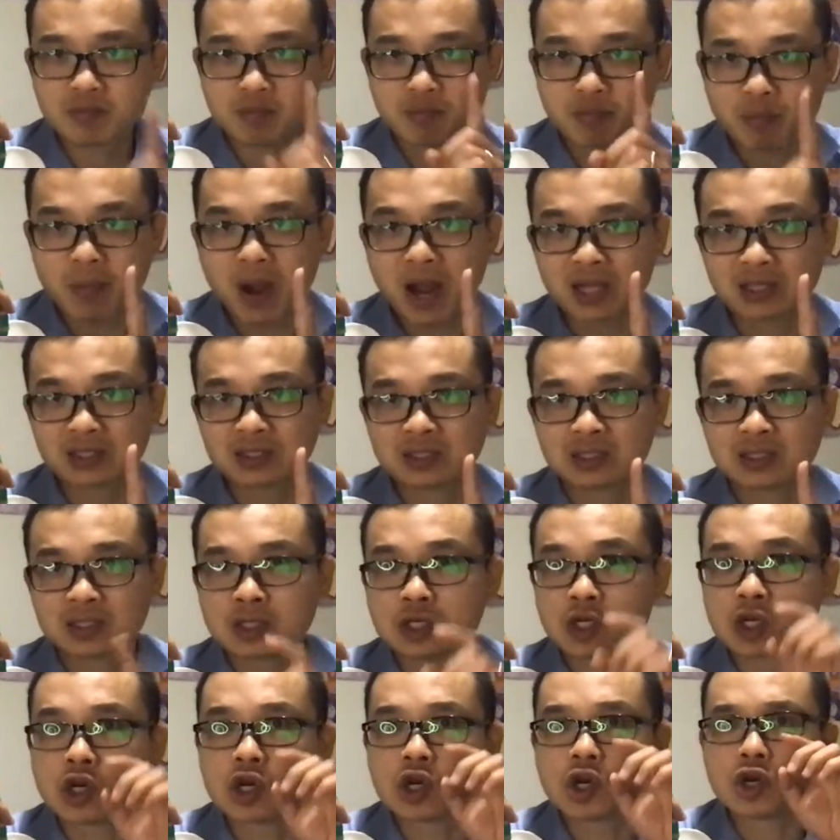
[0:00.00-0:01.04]
But
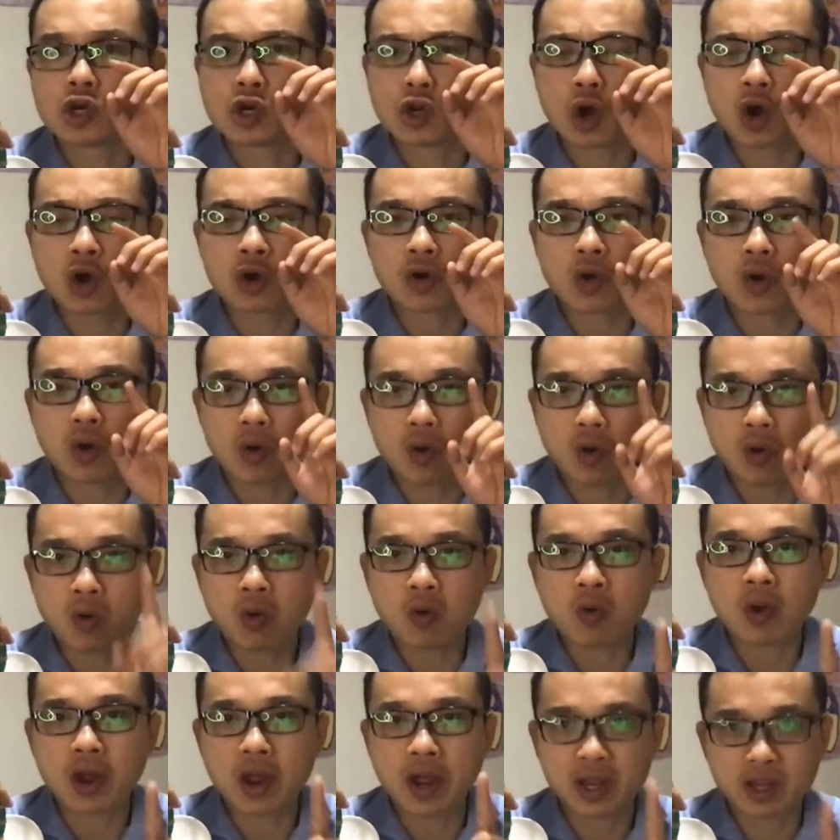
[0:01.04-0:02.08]
not
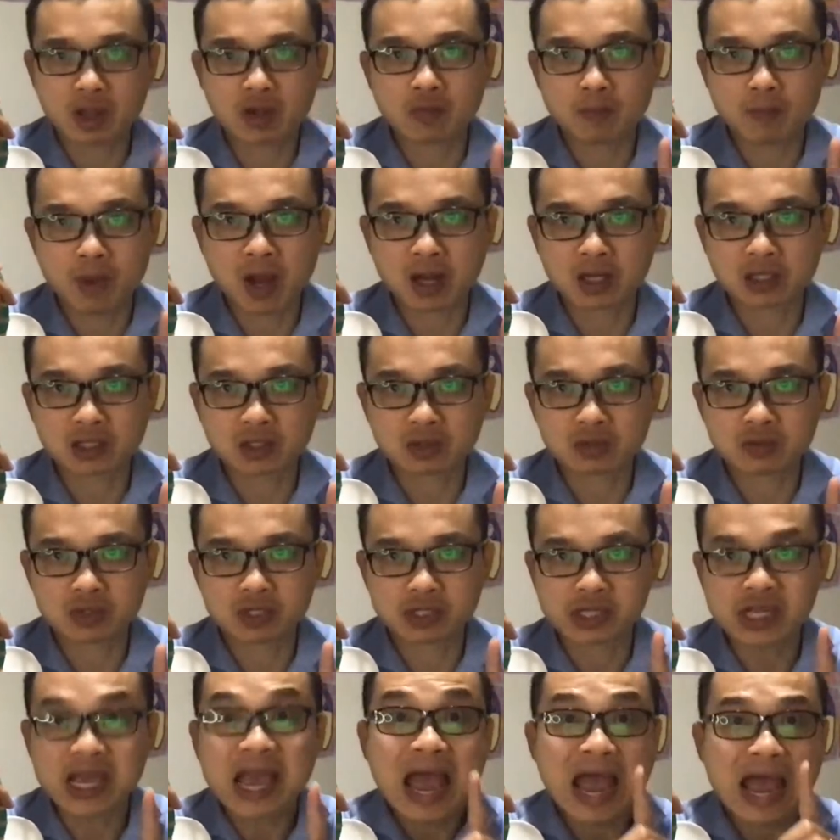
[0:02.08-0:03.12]
all
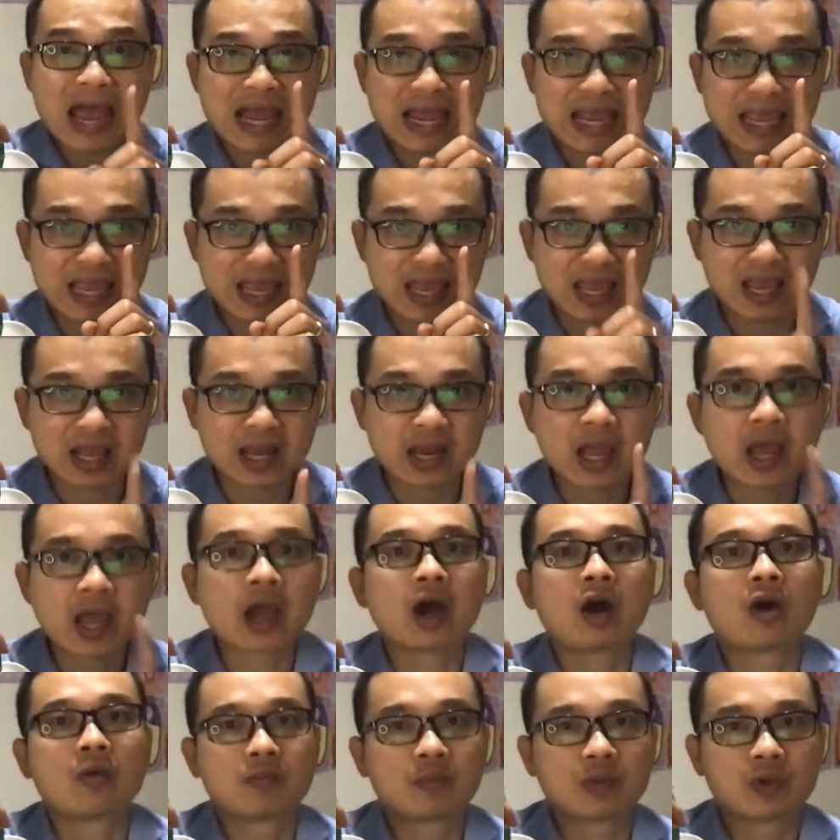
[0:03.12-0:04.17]
acupuncturists can
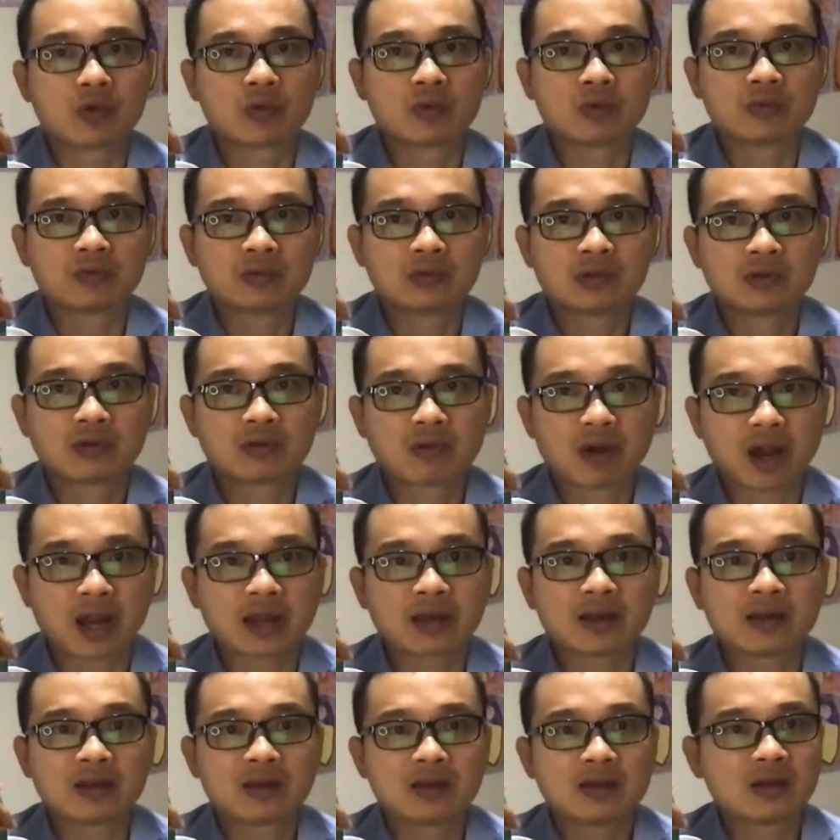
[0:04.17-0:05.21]
help you, right?
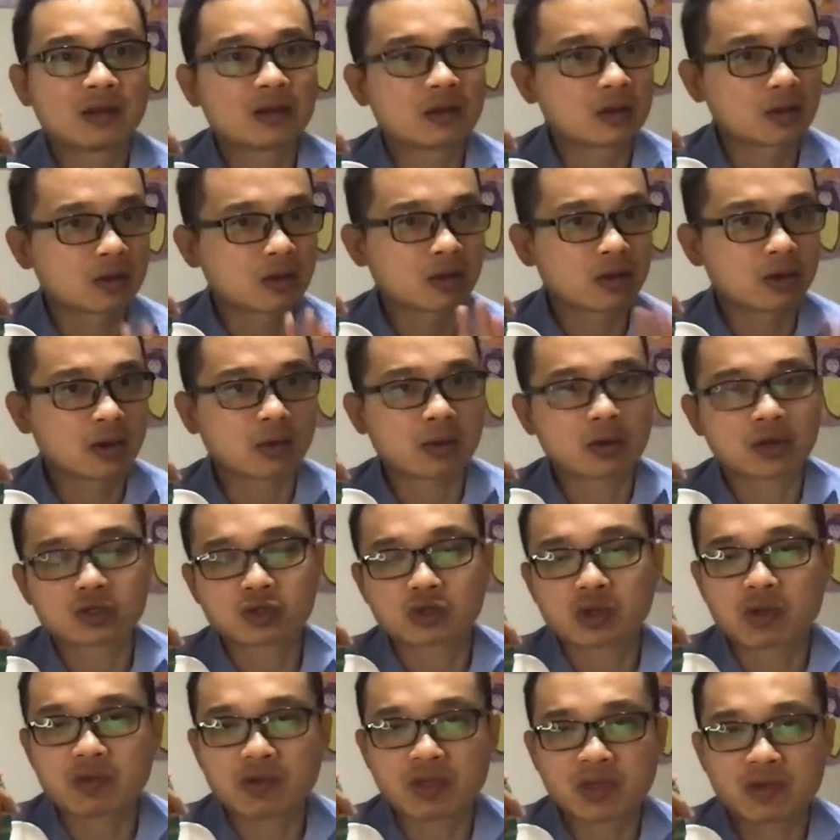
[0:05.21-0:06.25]
I'm going to
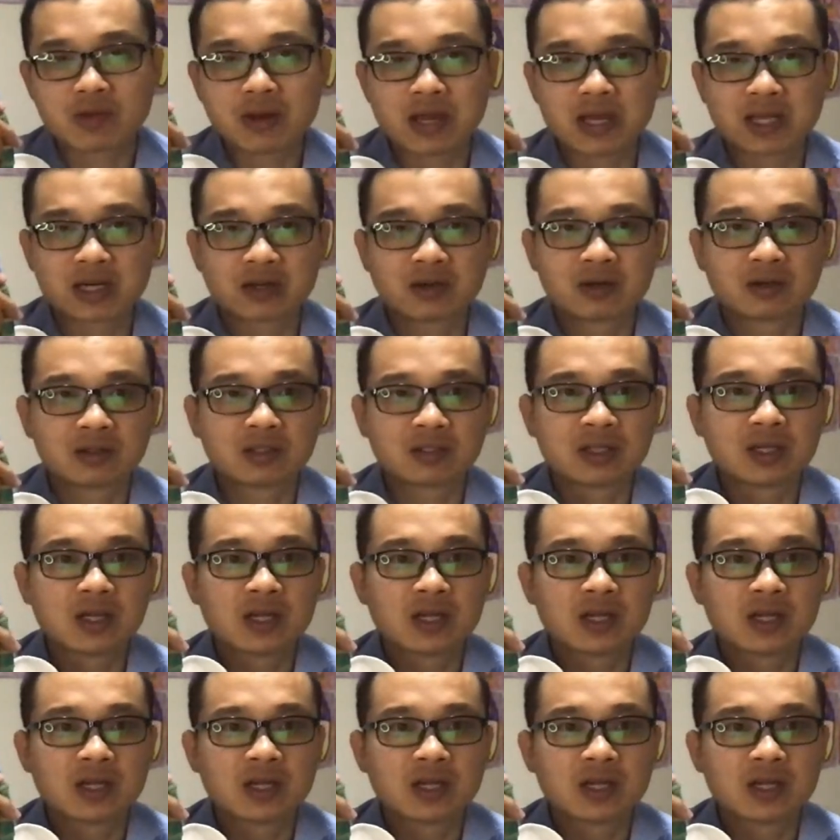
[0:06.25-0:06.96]
share with you later on.